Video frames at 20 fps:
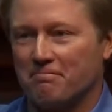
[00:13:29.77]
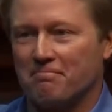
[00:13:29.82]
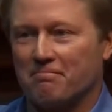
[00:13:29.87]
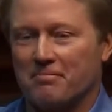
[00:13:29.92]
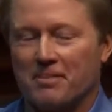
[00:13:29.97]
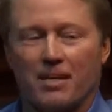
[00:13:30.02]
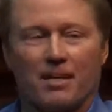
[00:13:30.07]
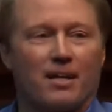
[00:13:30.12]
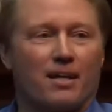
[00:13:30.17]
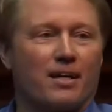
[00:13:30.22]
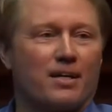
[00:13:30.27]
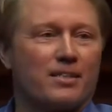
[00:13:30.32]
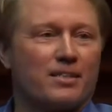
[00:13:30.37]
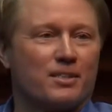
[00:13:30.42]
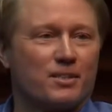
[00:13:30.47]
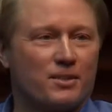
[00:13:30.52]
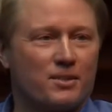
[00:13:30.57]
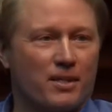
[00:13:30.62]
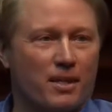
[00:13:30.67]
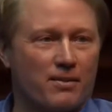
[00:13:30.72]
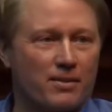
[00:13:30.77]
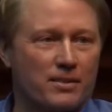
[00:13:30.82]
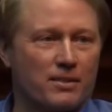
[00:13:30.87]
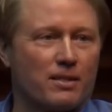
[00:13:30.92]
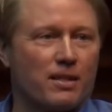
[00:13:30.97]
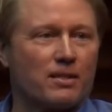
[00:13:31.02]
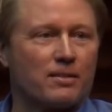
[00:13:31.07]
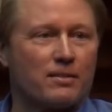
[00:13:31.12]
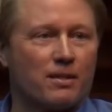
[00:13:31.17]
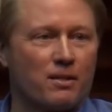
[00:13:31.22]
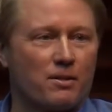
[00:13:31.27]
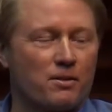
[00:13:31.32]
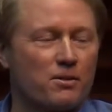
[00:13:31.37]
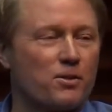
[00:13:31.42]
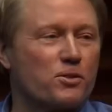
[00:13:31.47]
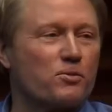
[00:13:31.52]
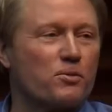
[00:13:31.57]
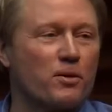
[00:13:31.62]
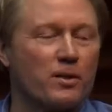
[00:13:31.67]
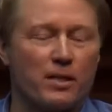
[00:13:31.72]
Because you know, it's, it's
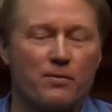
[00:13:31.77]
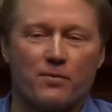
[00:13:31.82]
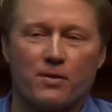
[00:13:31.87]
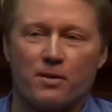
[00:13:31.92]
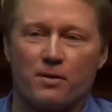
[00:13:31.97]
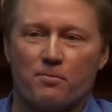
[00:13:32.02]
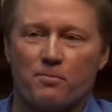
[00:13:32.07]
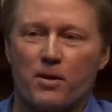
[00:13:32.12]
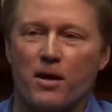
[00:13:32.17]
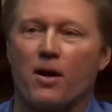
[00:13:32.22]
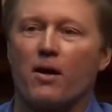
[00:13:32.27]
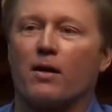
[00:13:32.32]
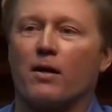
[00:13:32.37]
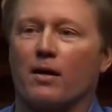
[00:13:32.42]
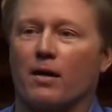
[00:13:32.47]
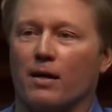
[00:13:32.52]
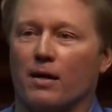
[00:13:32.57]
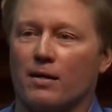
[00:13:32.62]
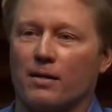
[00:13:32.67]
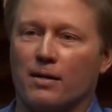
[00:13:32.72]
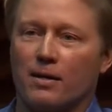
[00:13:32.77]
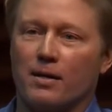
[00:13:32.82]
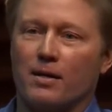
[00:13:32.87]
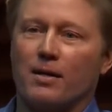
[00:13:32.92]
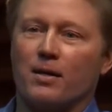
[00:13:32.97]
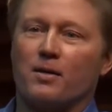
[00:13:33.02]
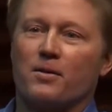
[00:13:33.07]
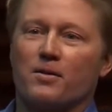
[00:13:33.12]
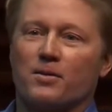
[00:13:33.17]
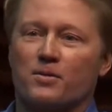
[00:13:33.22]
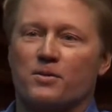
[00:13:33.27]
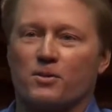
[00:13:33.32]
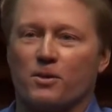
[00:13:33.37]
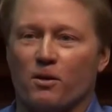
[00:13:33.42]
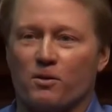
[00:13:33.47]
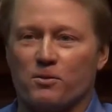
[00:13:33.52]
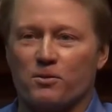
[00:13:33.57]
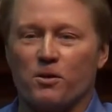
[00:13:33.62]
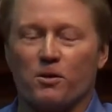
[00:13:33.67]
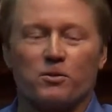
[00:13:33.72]
unusual even in America,
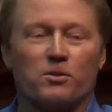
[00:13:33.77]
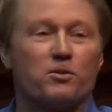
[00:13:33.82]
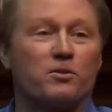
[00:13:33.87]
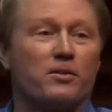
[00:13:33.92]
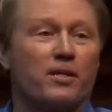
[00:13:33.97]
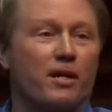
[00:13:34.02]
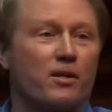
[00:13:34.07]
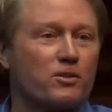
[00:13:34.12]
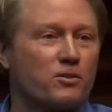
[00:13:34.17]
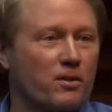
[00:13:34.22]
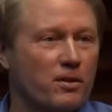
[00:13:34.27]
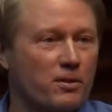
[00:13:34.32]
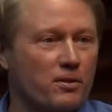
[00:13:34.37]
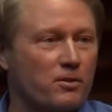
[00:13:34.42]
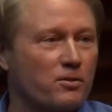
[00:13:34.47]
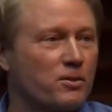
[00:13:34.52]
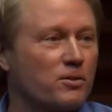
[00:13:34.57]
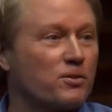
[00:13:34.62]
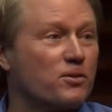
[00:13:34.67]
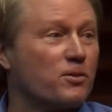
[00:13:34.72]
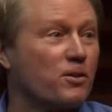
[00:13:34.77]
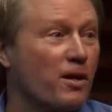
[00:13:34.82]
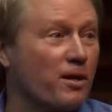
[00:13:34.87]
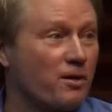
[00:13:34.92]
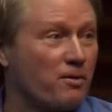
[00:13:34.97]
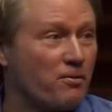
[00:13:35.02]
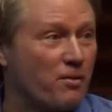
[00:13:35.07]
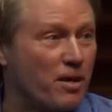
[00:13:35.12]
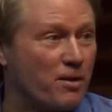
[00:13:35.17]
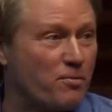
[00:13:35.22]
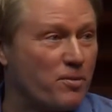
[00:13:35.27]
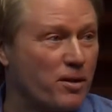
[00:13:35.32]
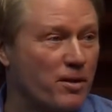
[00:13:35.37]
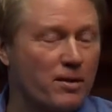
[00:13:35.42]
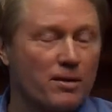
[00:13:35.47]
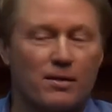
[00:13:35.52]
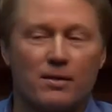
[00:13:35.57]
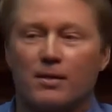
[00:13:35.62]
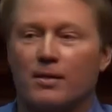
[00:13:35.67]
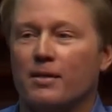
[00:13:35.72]
so don't you dare try to do it in Saudi
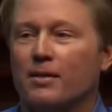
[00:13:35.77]
Arabia.